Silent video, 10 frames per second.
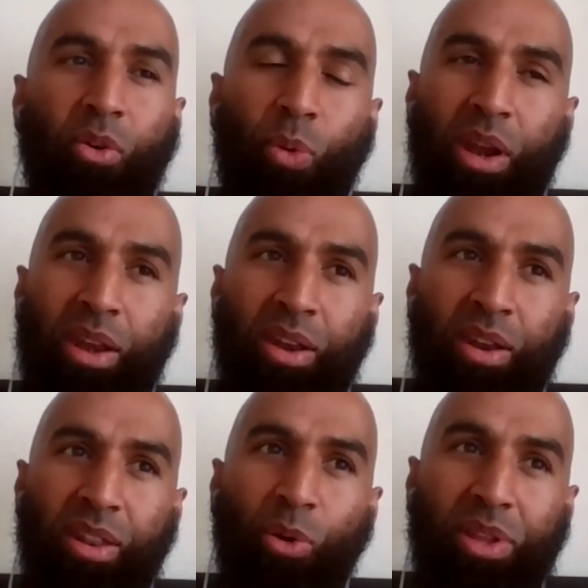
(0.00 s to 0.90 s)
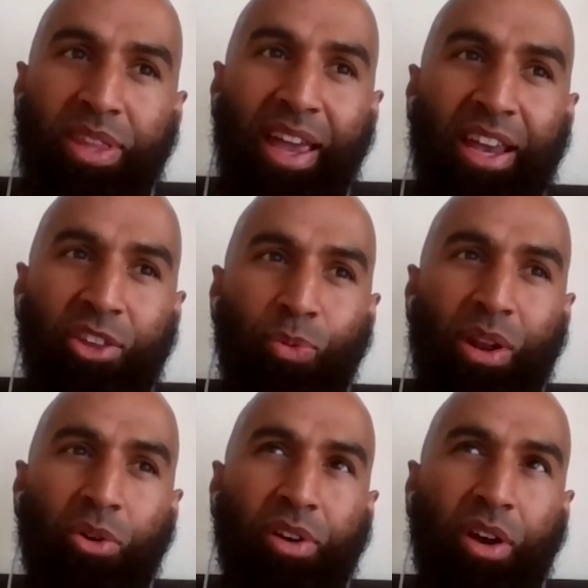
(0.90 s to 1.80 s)
when there were days when I
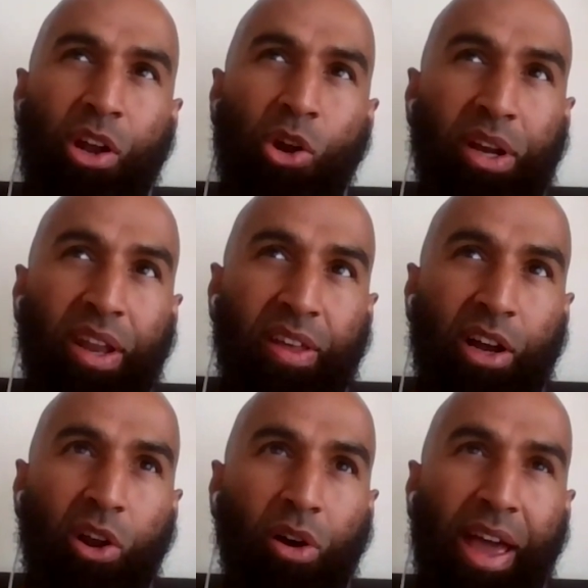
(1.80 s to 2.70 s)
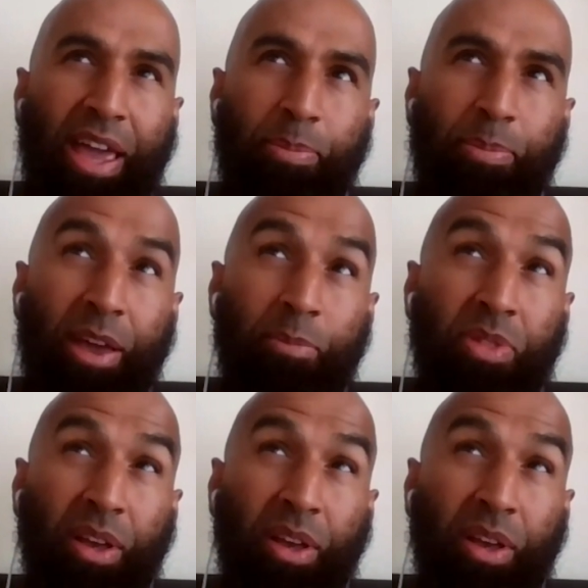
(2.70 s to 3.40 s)
was kind of looking at the clock at 8 p.m,